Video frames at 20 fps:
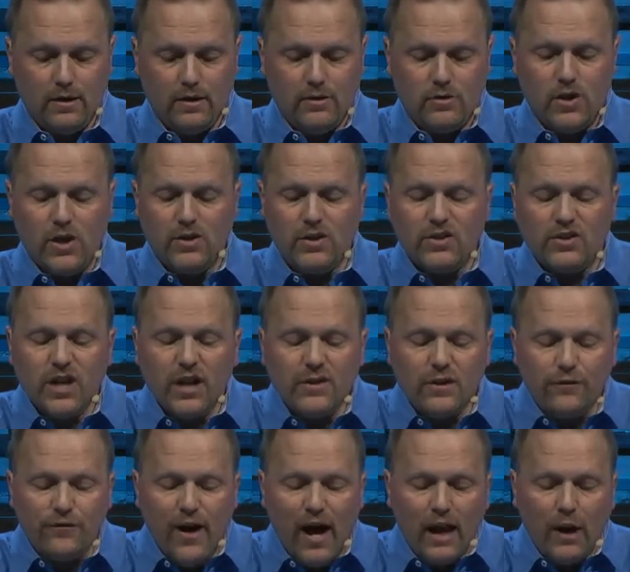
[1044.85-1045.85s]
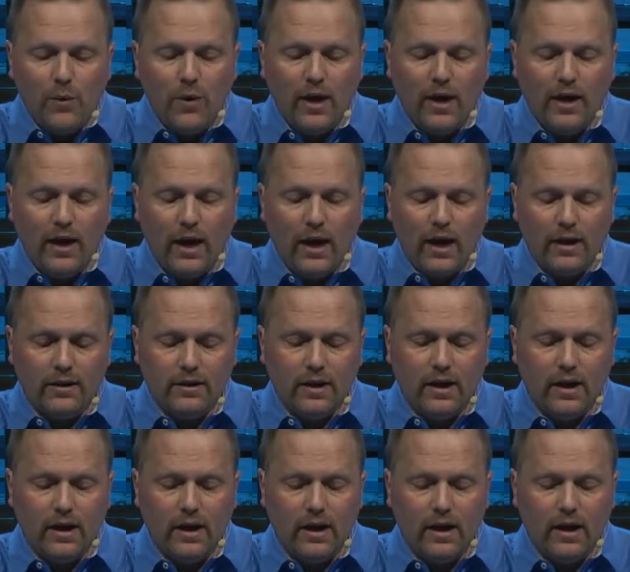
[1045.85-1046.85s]
Jesus said the following and,
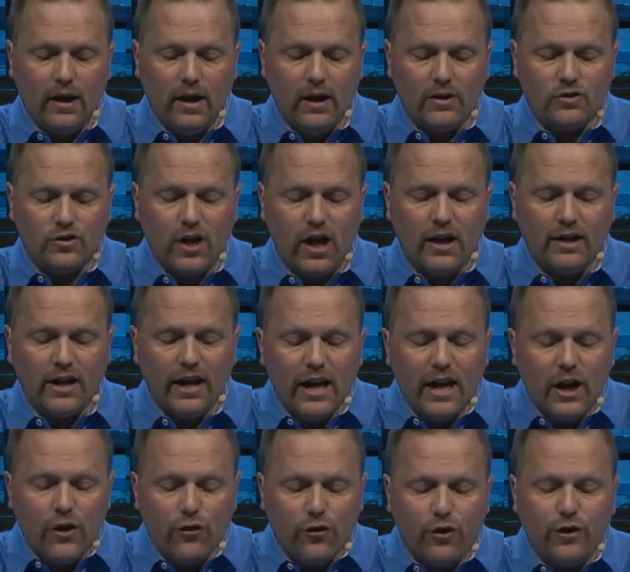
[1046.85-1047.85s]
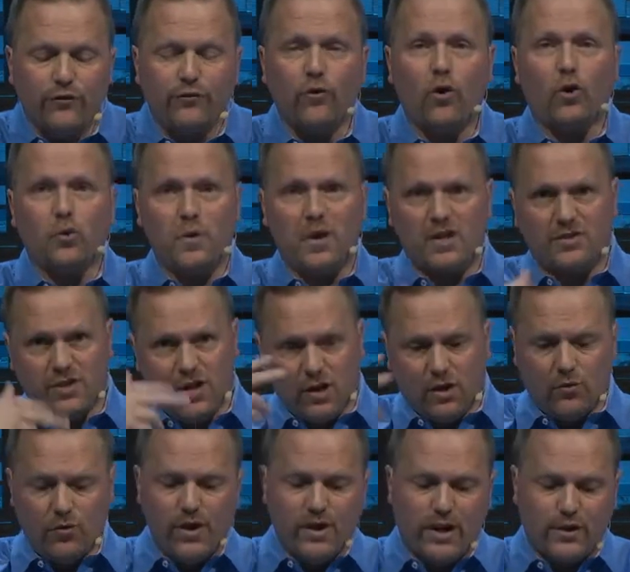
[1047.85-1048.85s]
uh, in John 8 34, as we continue
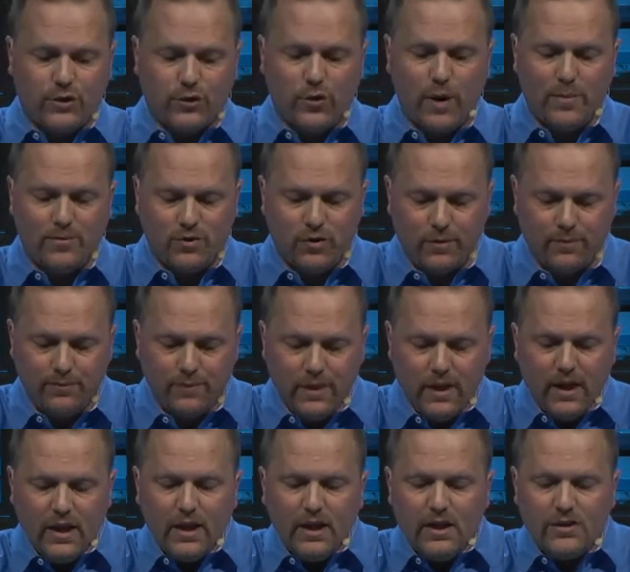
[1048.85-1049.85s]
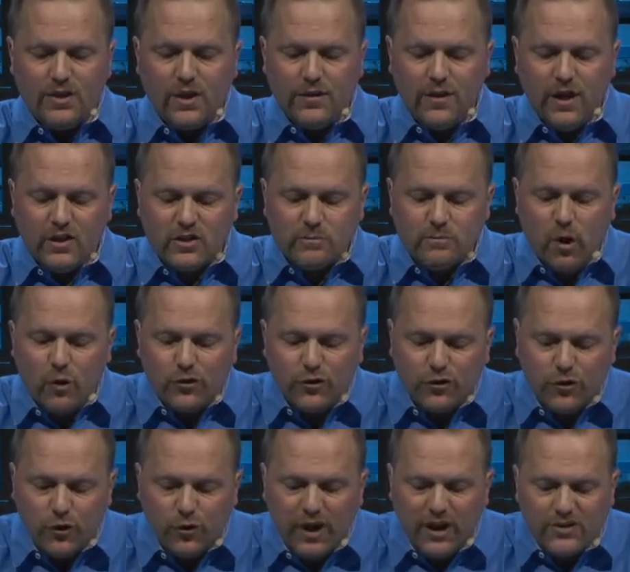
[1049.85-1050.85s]
to read on the scripture. He said this Most
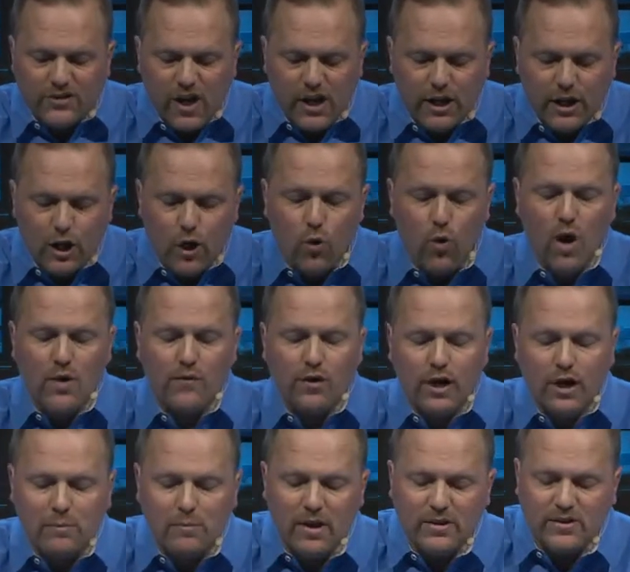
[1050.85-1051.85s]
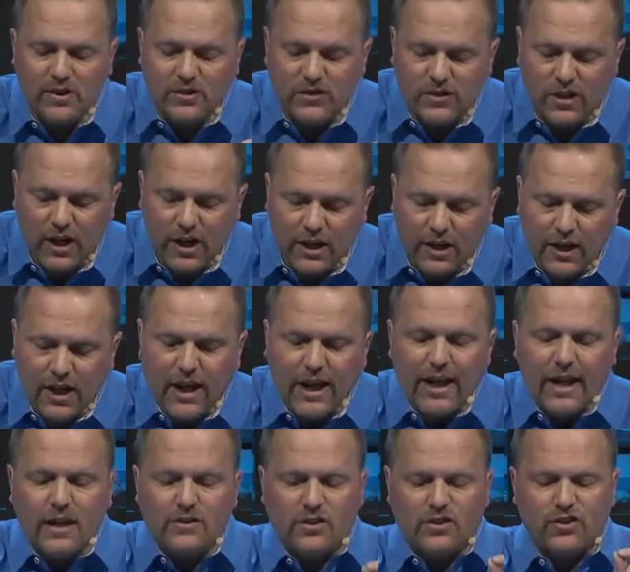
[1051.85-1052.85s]
assuredly I say to you, whoever commits a sin
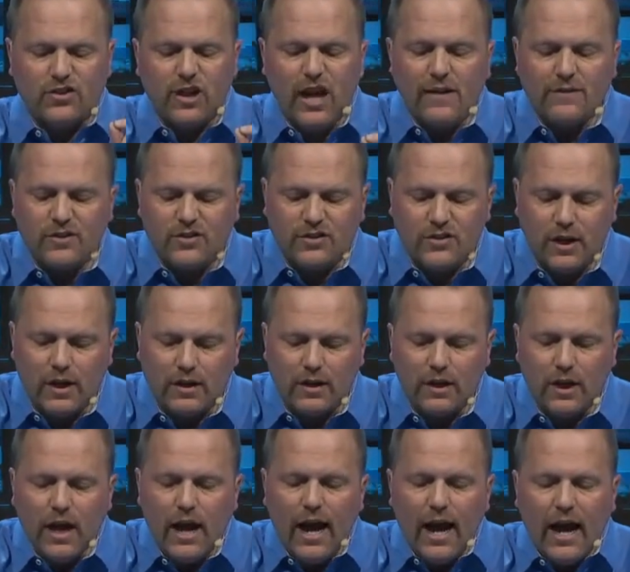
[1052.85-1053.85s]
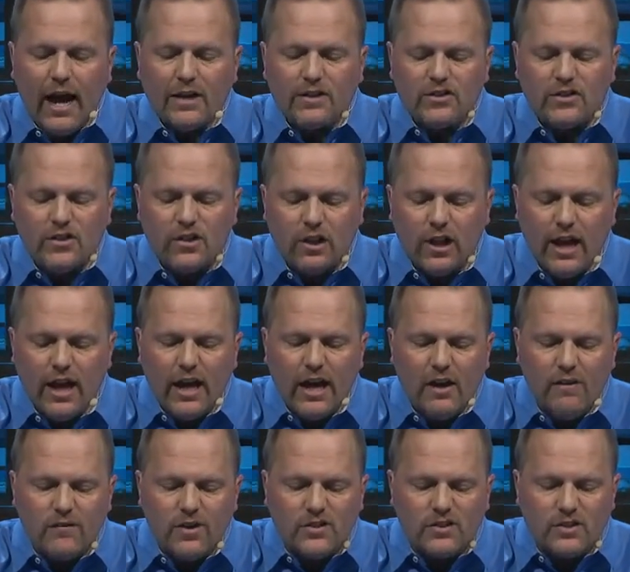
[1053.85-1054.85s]
is a slave to sin. A
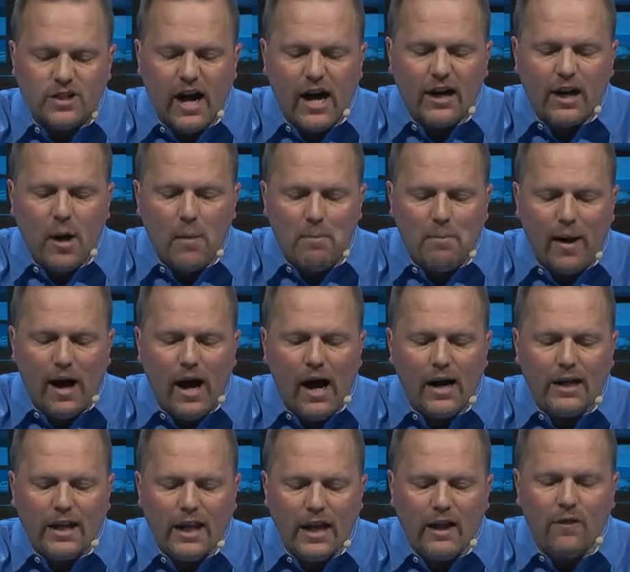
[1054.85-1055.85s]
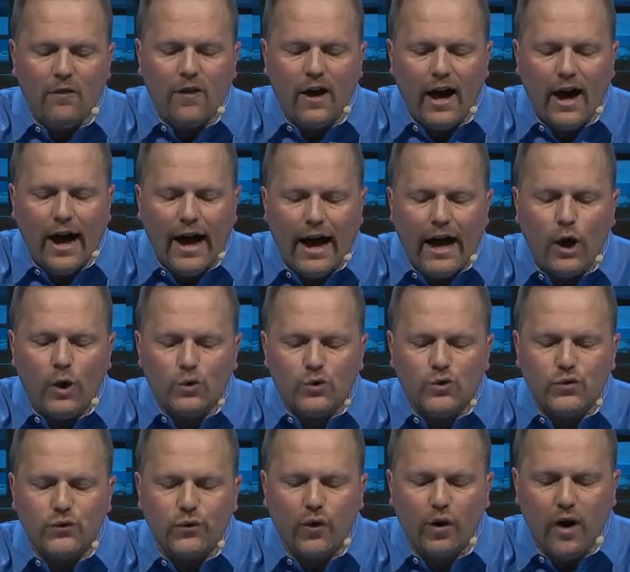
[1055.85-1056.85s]
slave does not abide in the house
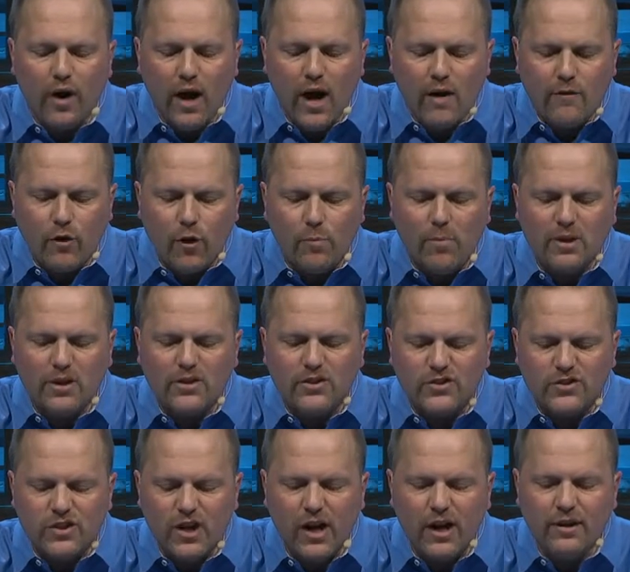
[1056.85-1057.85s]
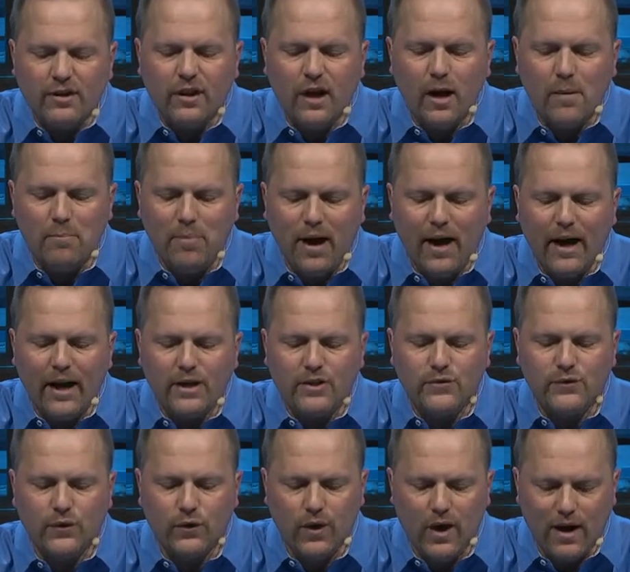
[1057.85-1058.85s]
forever, but a son abides
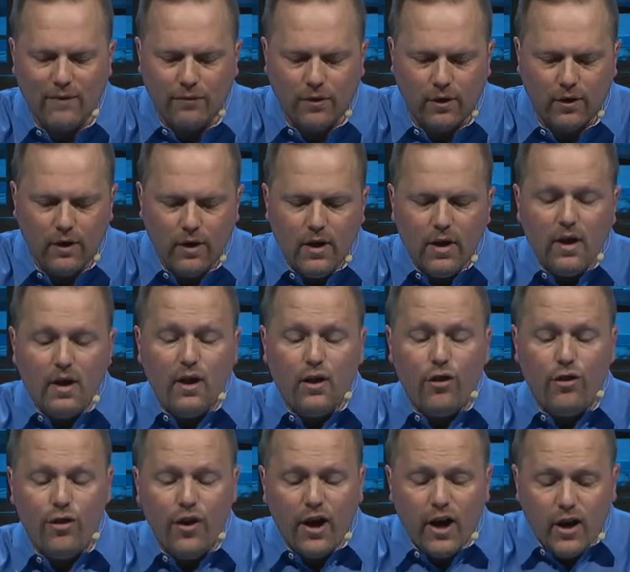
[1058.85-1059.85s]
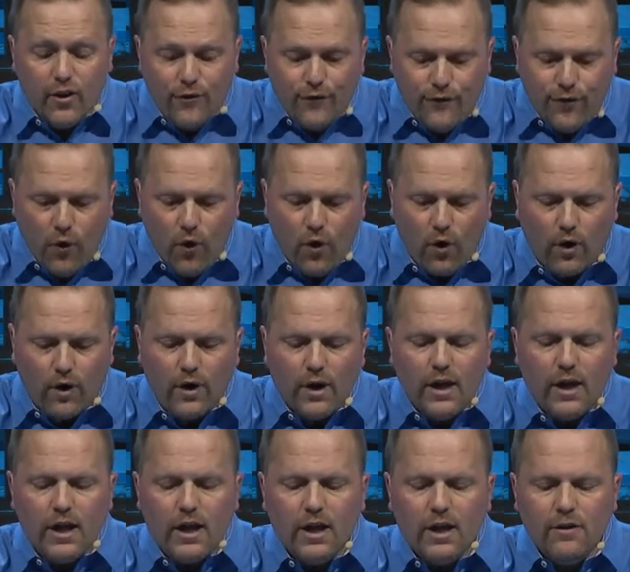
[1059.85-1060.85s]
forever. Therefore,
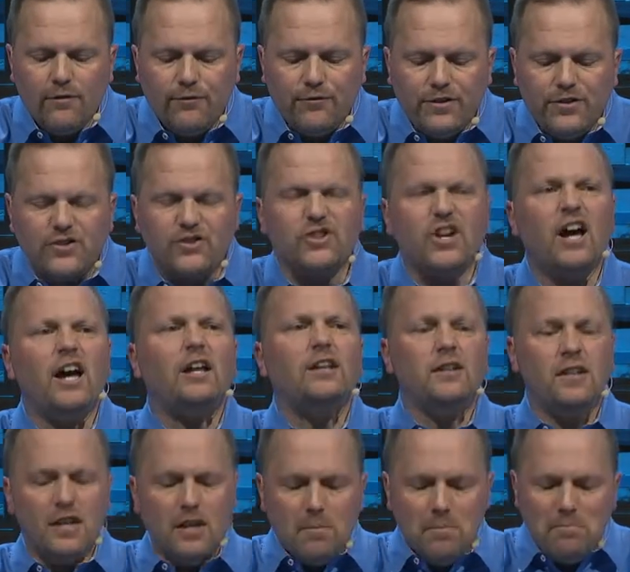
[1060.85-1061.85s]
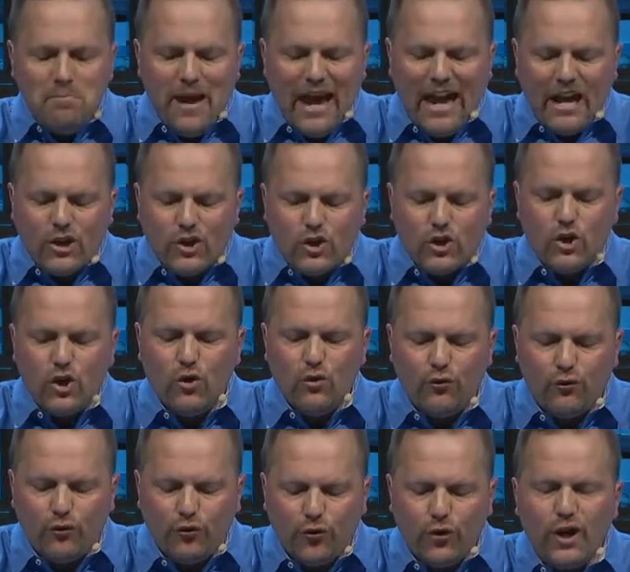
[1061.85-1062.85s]
if the son makes you
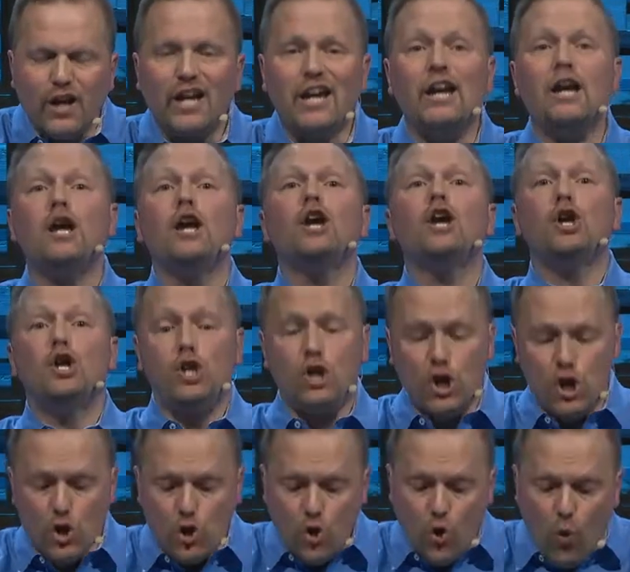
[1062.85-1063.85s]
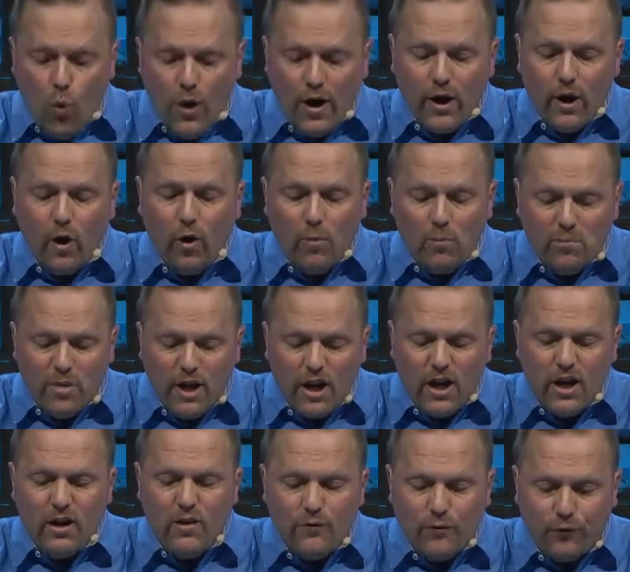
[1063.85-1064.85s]
free, you will
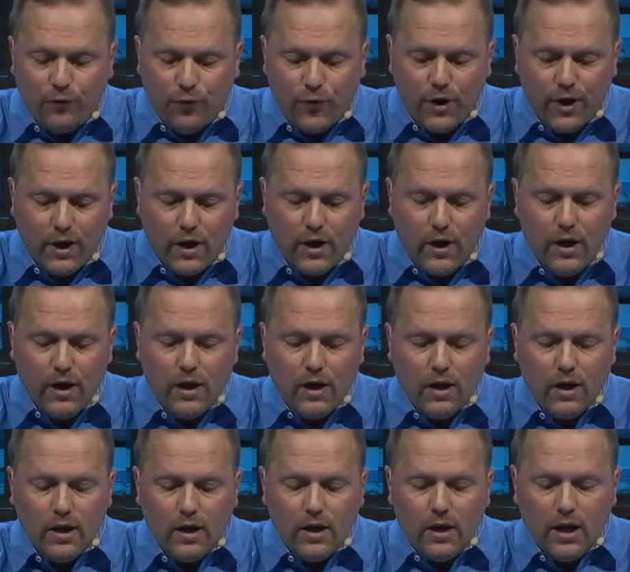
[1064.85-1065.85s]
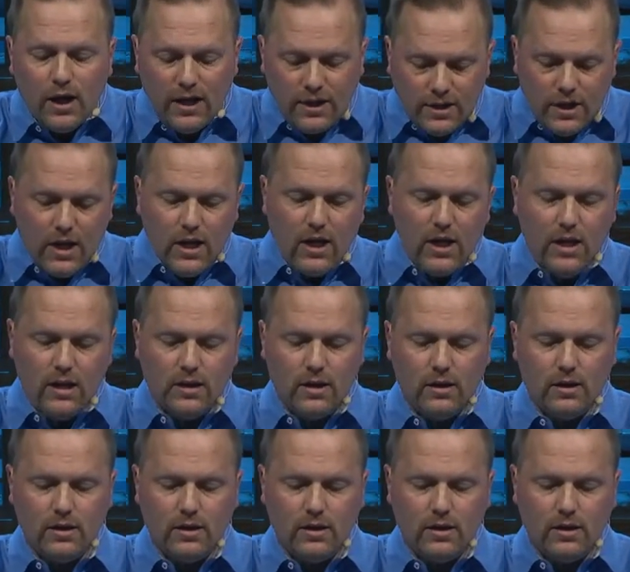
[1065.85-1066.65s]
be free indeed.